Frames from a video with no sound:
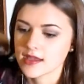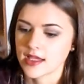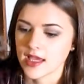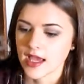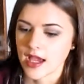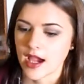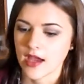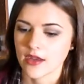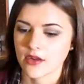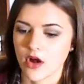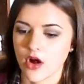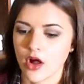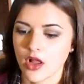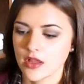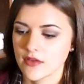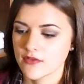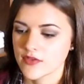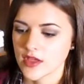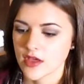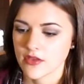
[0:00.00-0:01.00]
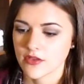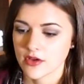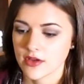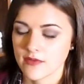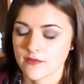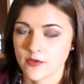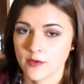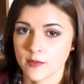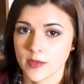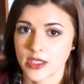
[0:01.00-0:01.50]
he had all of the other
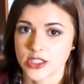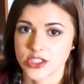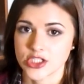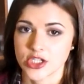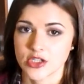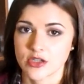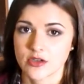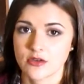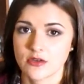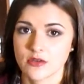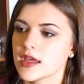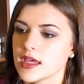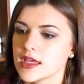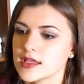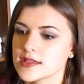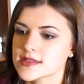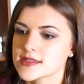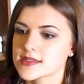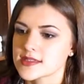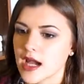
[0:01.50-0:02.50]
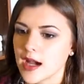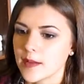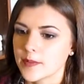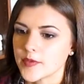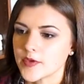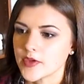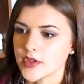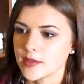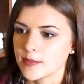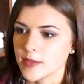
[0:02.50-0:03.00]
information, he
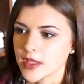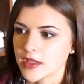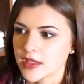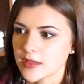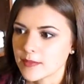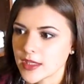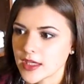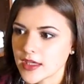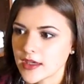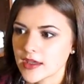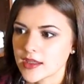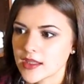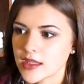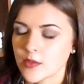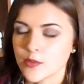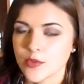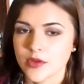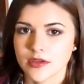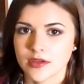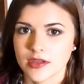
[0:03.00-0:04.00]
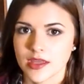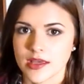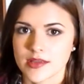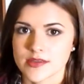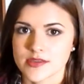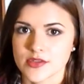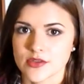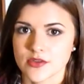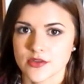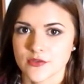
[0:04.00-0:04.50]
stopped emailing me and he wouldn't
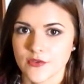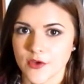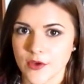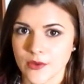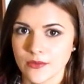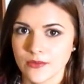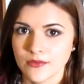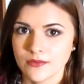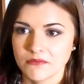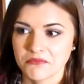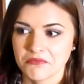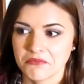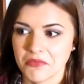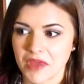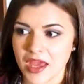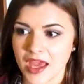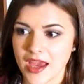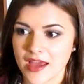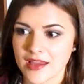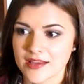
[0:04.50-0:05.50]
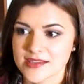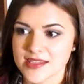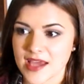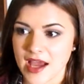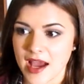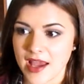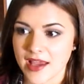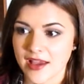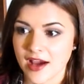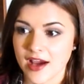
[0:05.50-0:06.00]
answer the phone, and
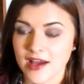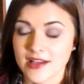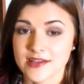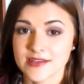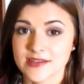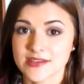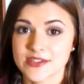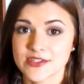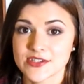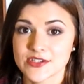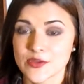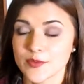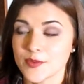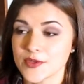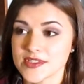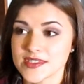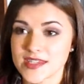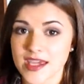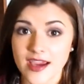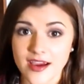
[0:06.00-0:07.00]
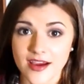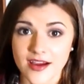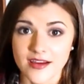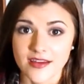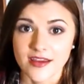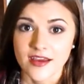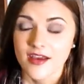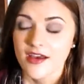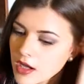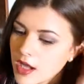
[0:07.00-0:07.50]
I got super scared.
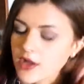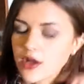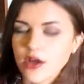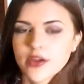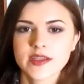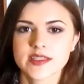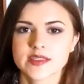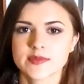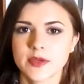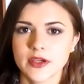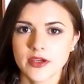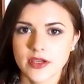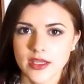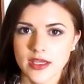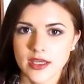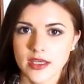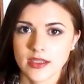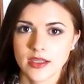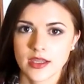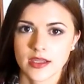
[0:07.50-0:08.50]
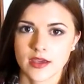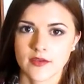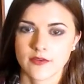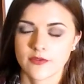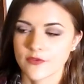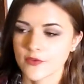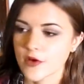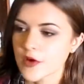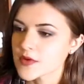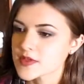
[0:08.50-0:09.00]
I called Experian and I
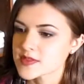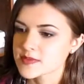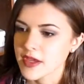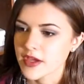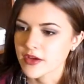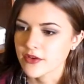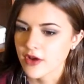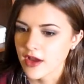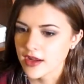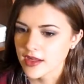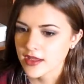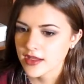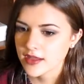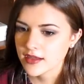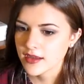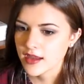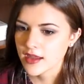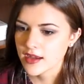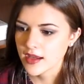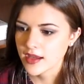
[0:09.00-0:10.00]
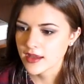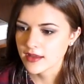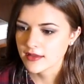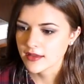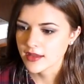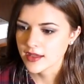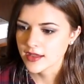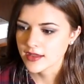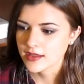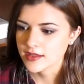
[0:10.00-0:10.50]
froze my credit and
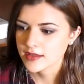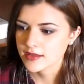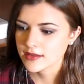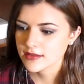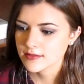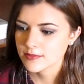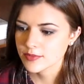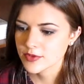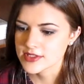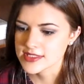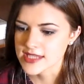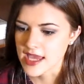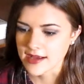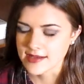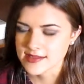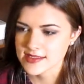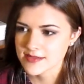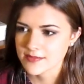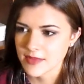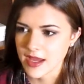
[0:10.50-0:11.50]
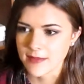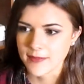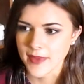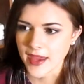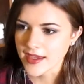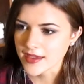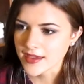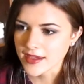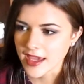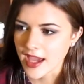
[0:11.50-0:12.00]
I protected my
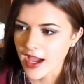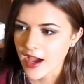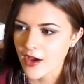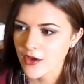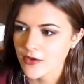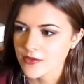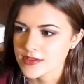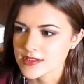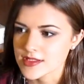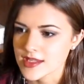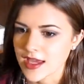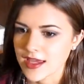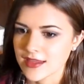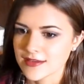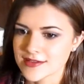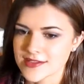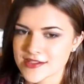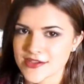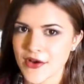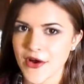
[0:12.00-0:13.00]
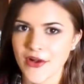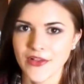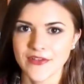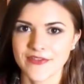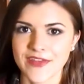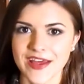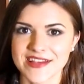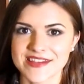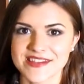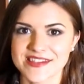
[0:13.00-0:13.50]
bank account and all of
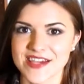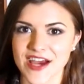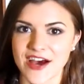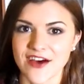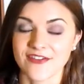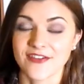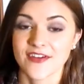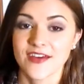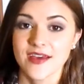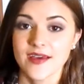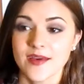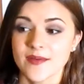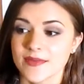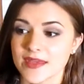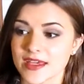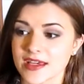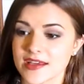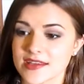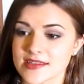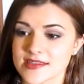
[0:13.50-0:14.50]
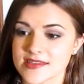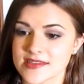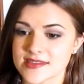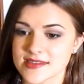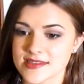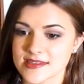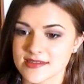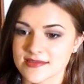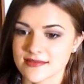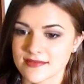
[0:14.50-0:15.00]
that stuff, because